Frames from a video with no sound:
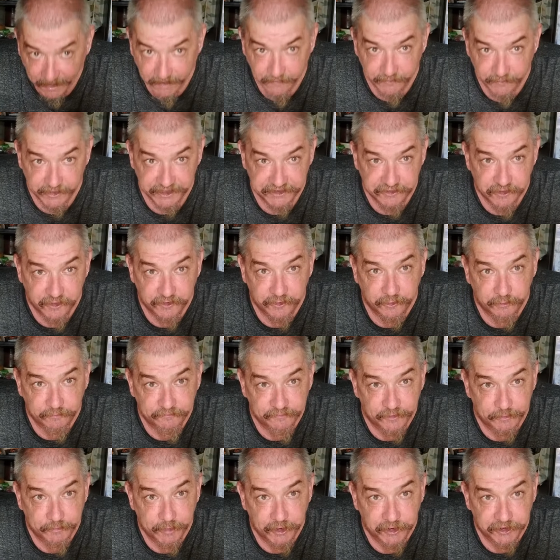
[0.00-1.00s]
we go
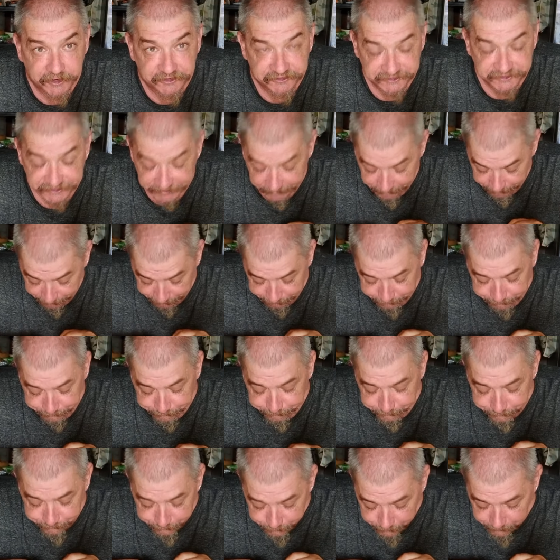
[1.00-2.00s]
for burgers.
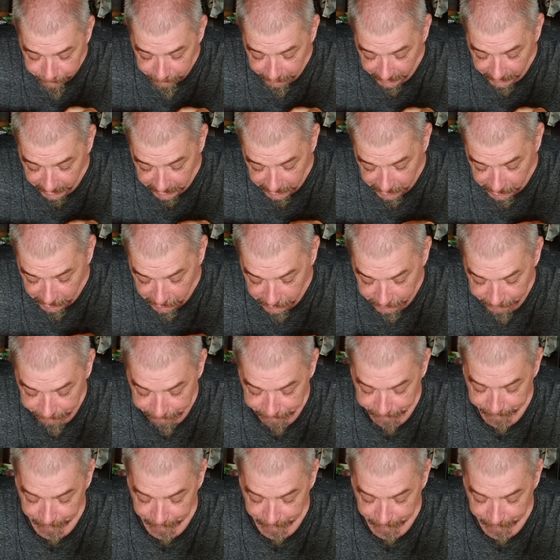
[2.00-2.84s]
Even